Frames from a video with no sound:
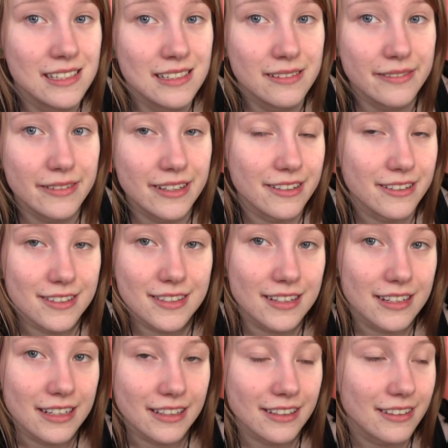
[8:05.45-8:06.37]
Cause
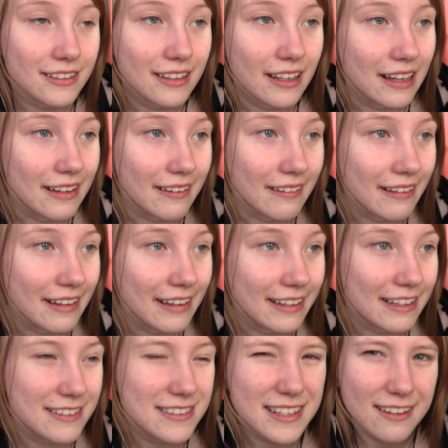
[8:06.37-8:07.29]
like, I
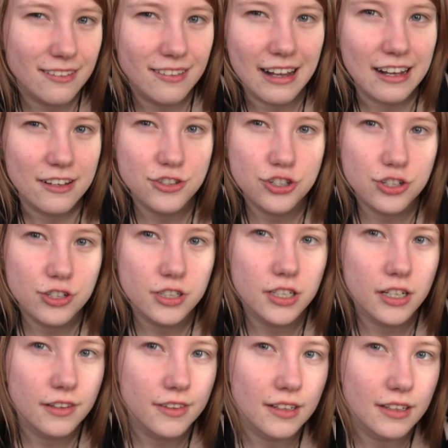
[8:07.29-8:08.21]
guess like last
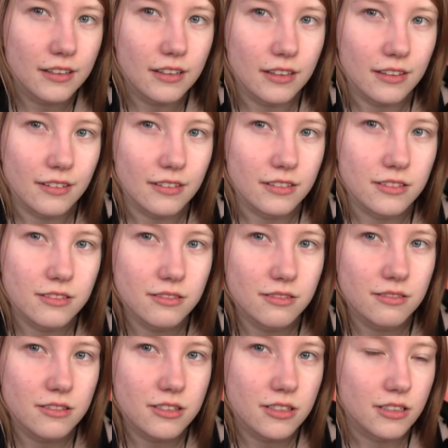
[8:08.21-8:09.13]
year, I think he like
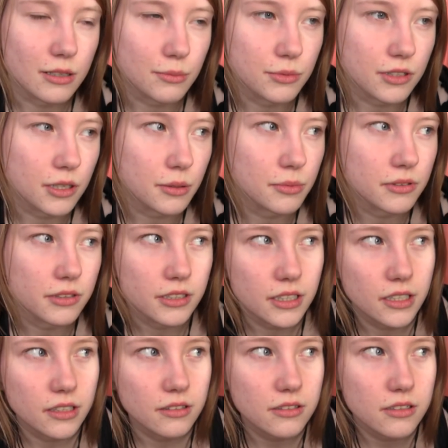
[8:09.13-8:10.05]
skipped a couple
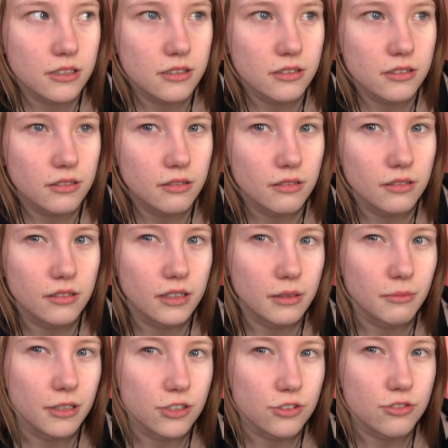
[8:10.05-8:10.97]
dates, and like
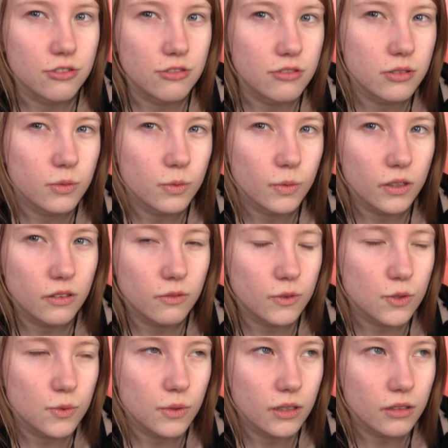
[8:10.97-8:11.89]
Massachusetts
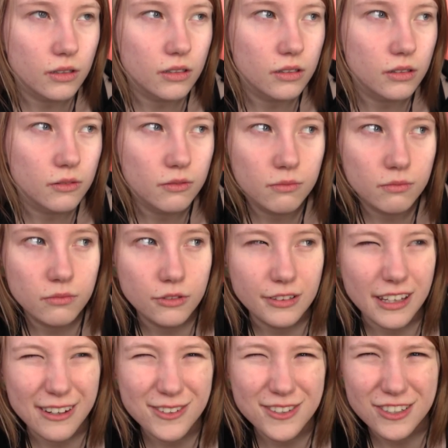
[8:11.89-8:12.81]
was one of them, or
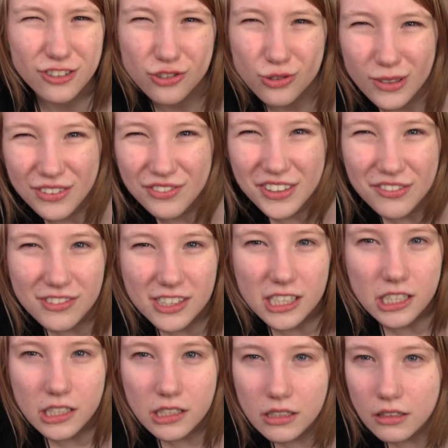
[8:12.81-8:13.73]
that was like in
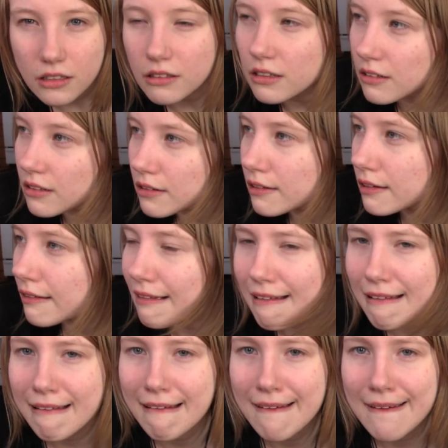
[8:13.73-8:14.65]
2015, like.
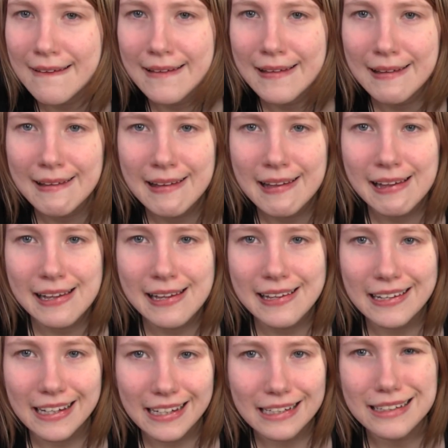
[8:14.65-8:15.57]

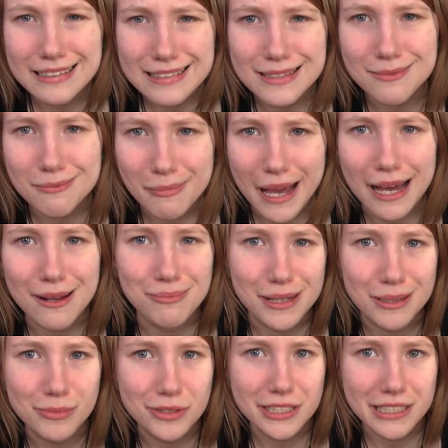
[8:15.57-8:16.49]
I got some bad
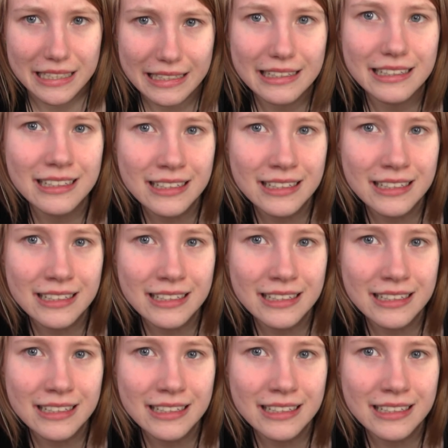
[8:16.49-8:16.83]
memory.